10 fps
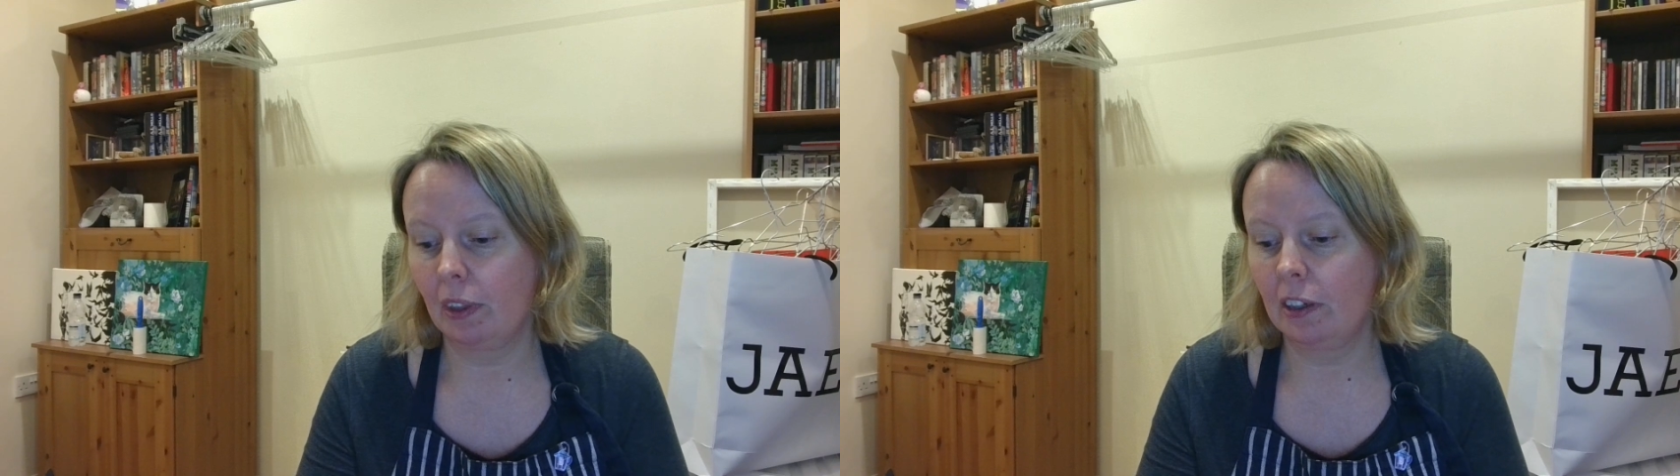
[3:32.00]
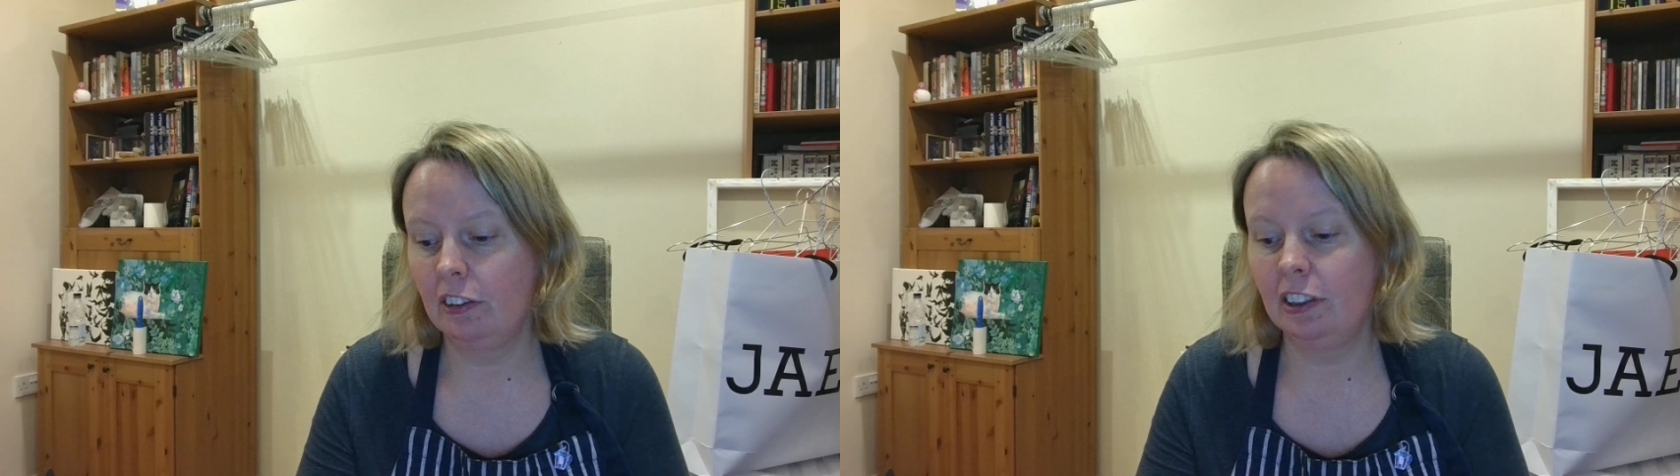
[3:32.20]

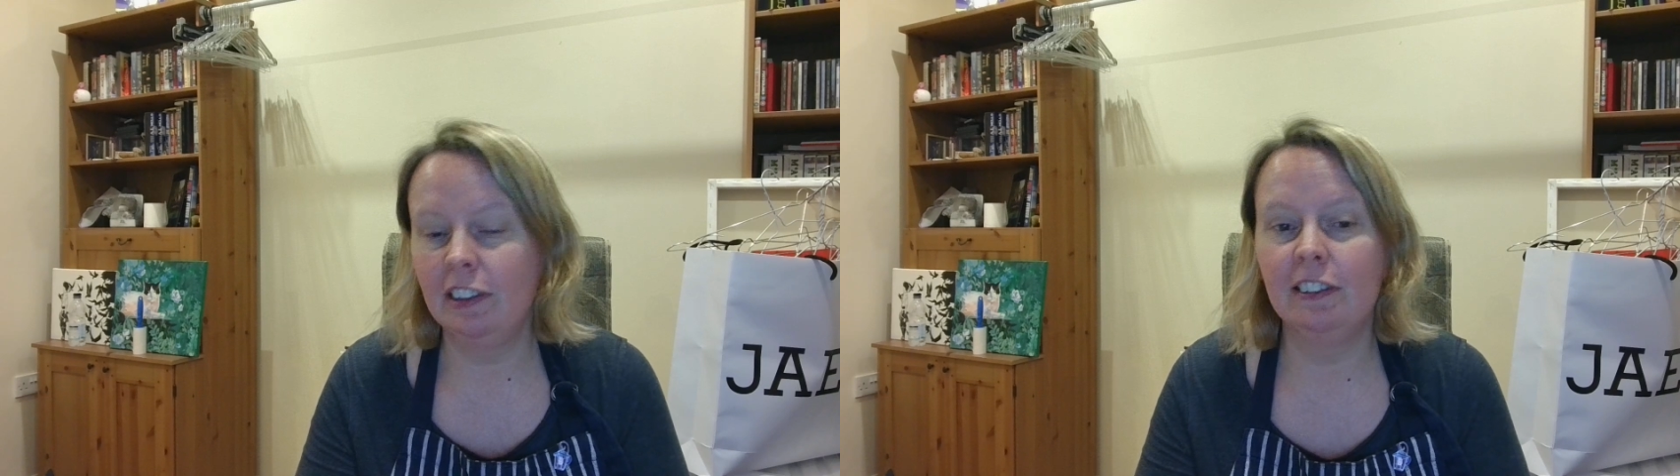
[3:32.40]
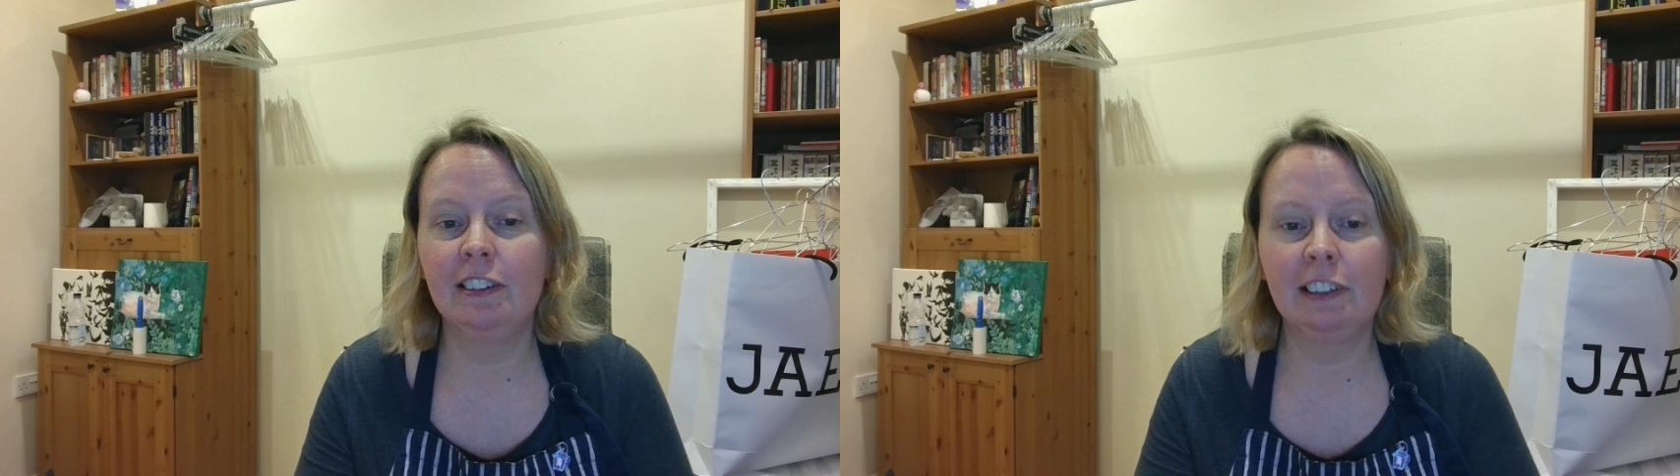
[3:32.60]

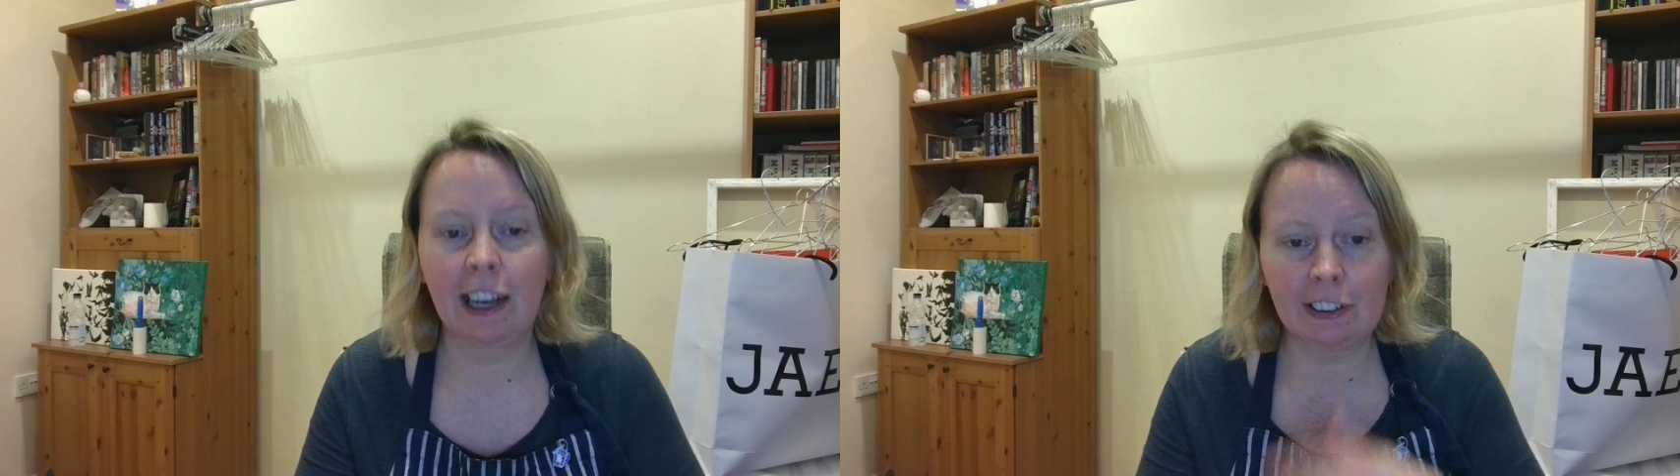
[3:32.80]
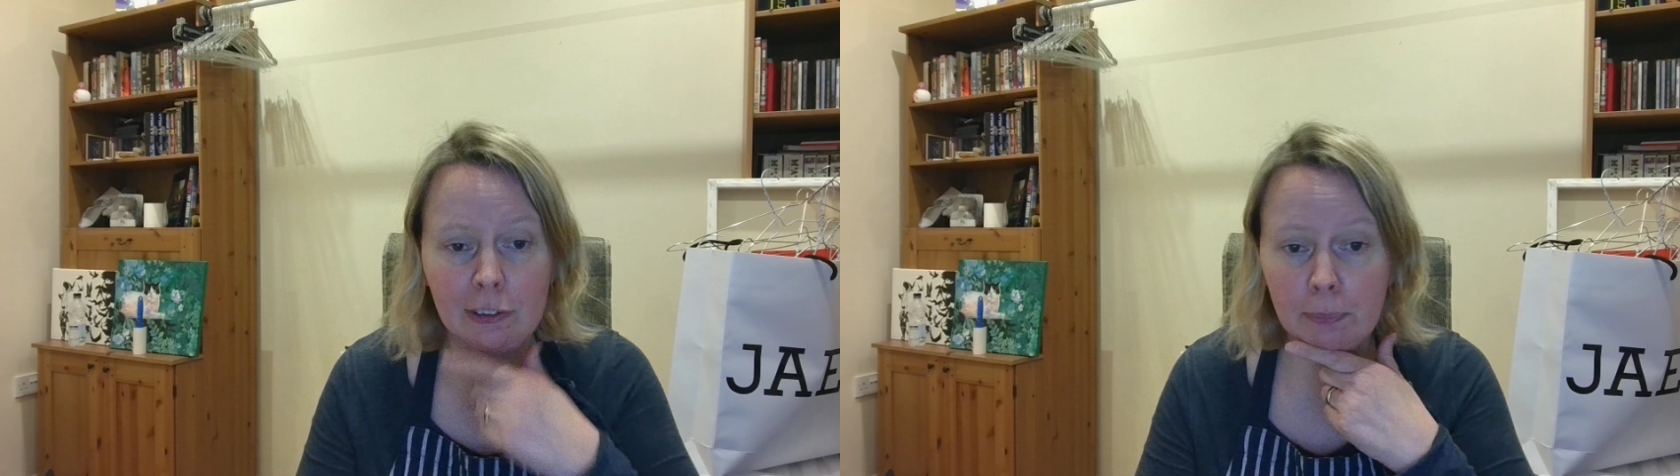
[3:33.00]
She
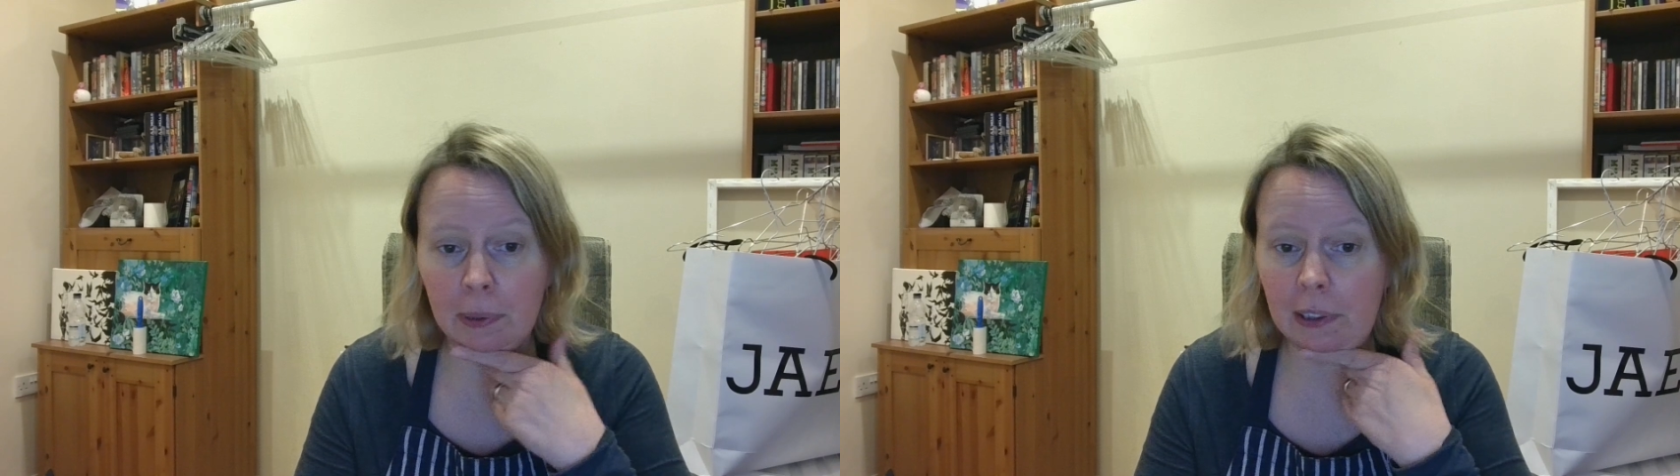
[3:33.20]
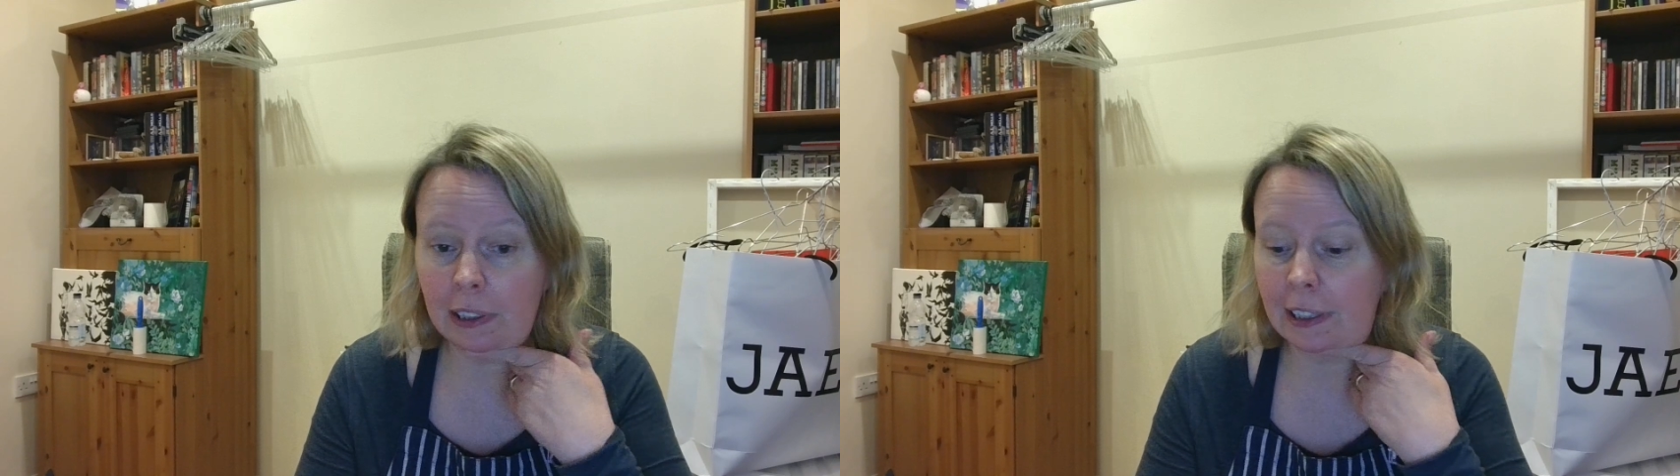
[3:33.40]

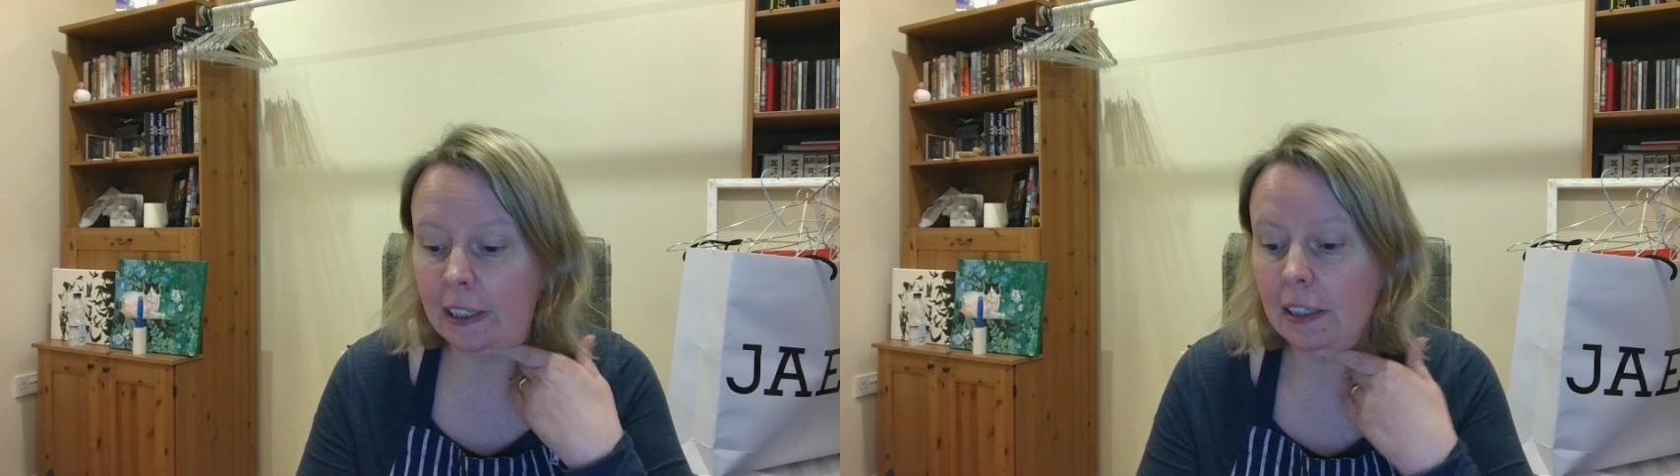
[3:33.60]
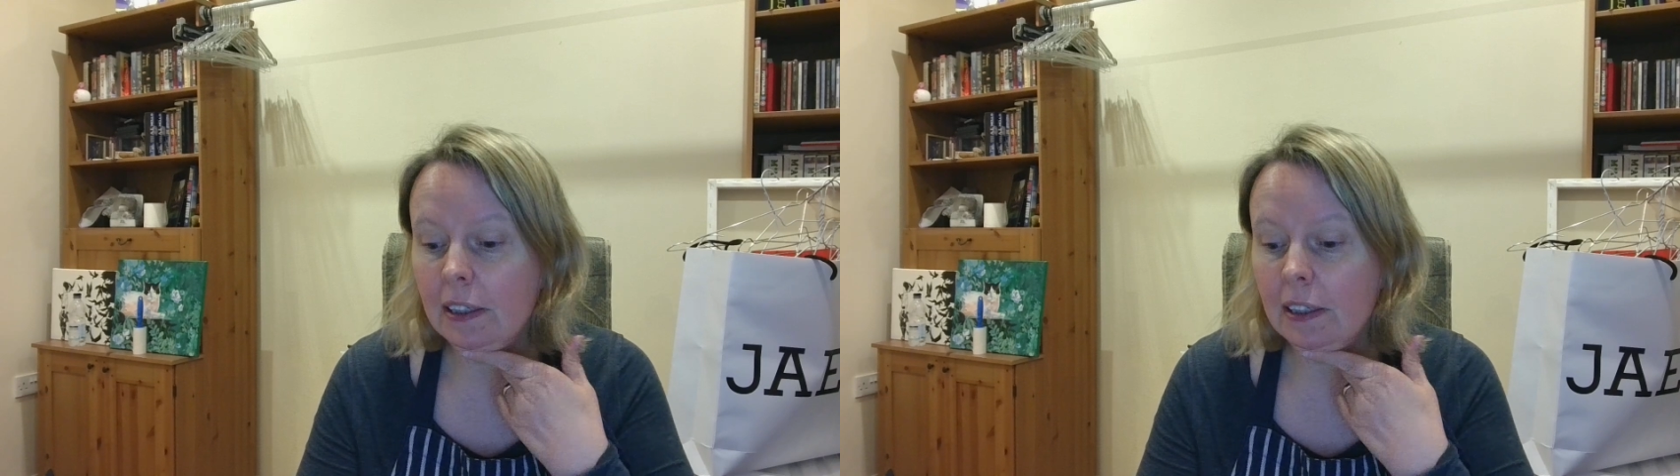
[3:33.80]
desperately